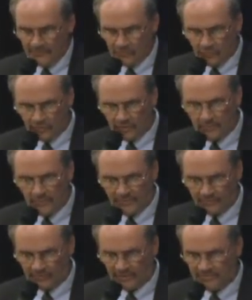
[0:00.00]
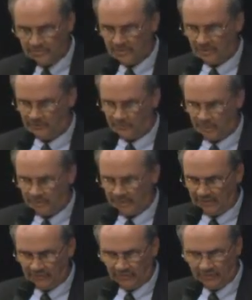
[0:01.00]
Truly Mr. Legion baseball,
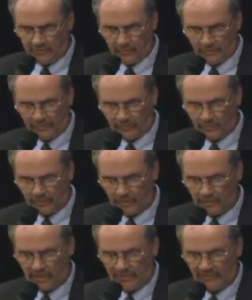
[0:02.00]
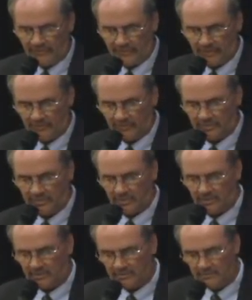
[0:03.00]
not just in Bristol, but across the state of
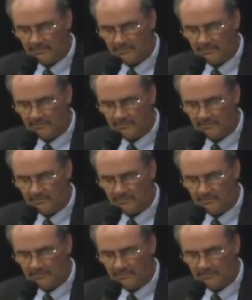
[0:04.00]
Connecticut.